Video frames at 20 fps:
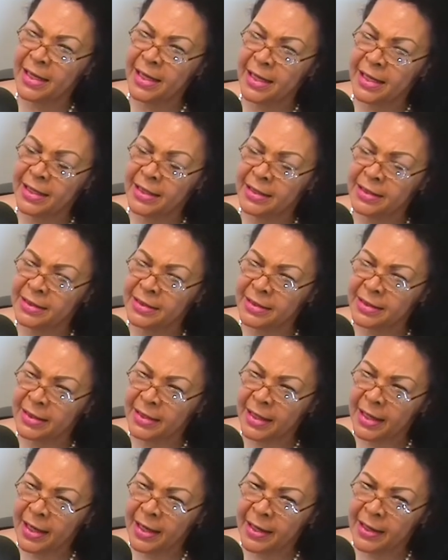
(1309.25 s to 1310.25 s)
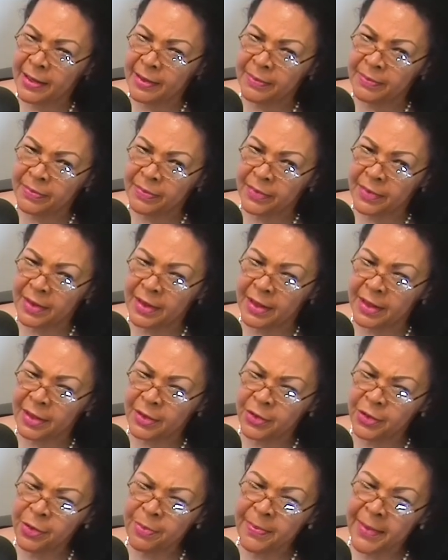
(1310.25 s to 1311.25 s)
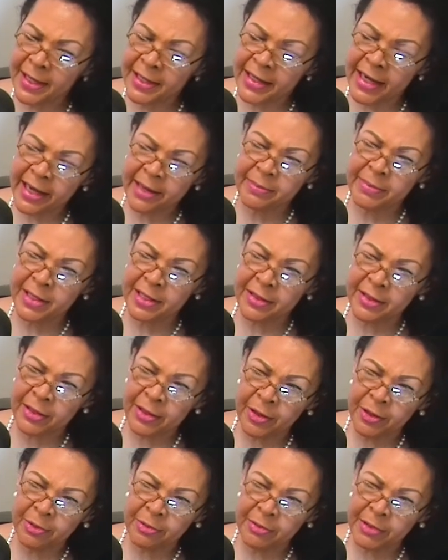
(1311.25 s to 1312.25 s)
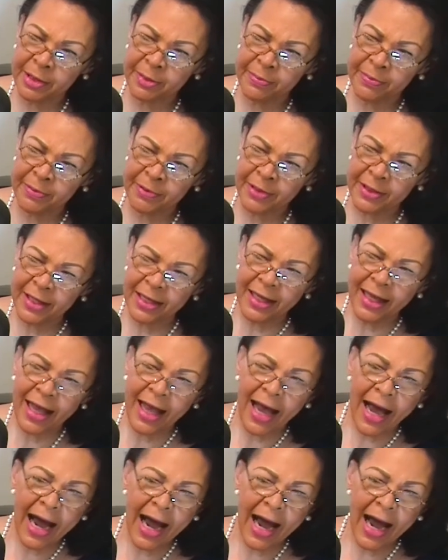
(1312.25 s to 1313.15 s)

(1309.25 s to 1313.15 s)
and um, you may not be the only. I might not be. I might